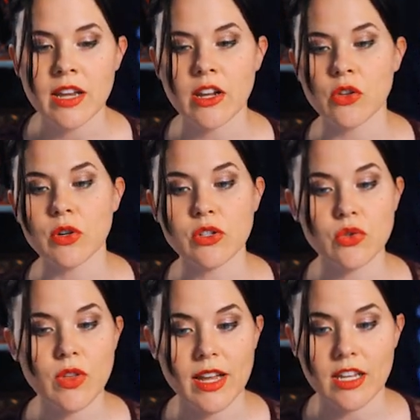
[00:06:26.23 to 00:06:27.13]
Now you can
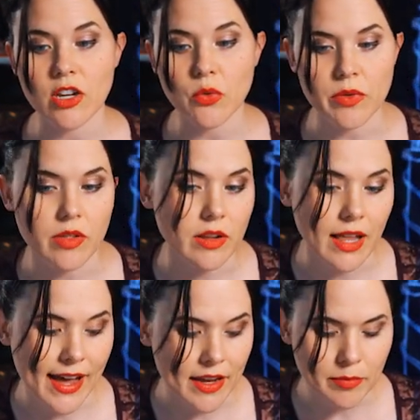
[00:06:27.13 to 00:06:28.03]
do that here with the little
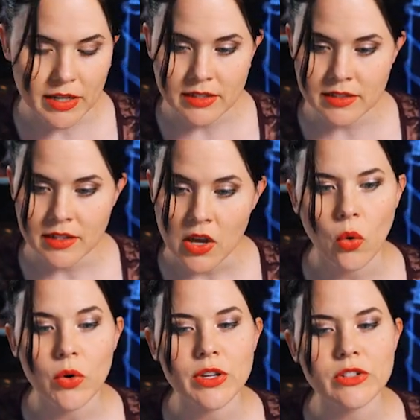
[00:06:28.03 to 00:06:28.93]
add buttons,
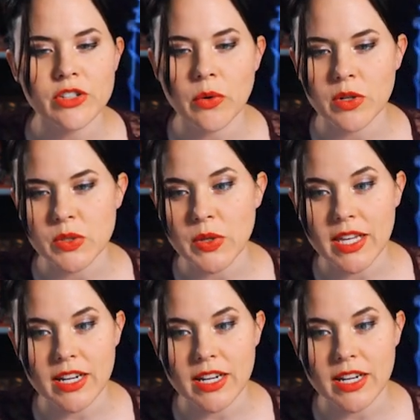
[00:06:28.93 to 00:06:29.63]
or you can do that once we